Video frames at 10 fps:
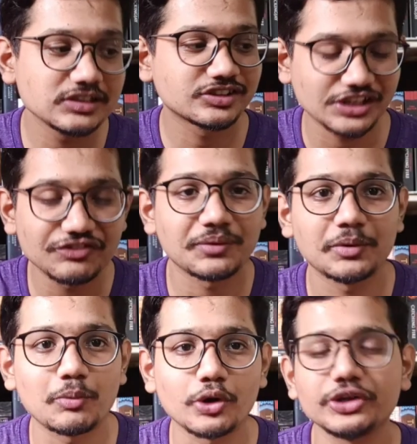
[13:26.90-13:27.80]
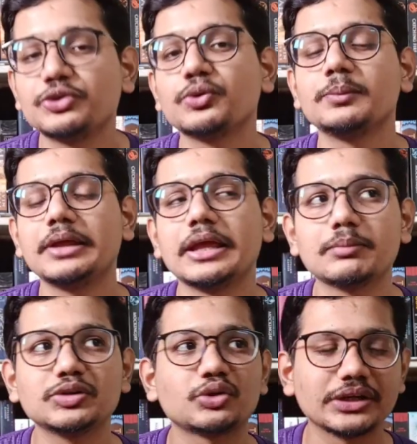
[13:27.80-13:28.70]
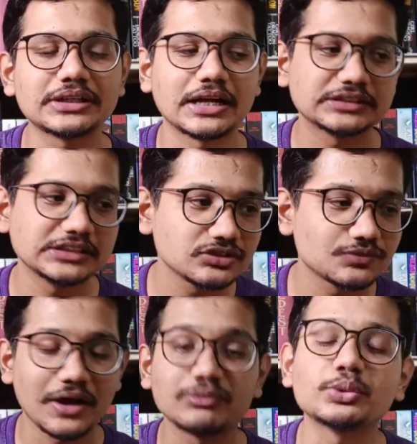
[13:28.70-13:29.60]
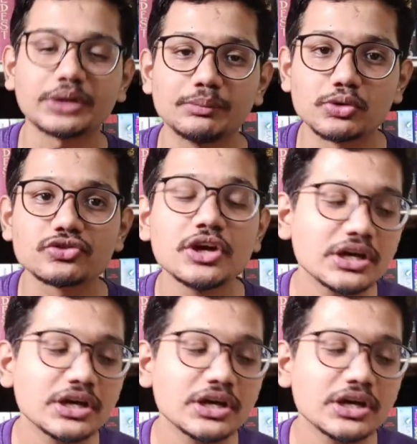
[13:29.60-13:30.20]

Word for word: cent from your pocket, you will be able to get at least five to ten books.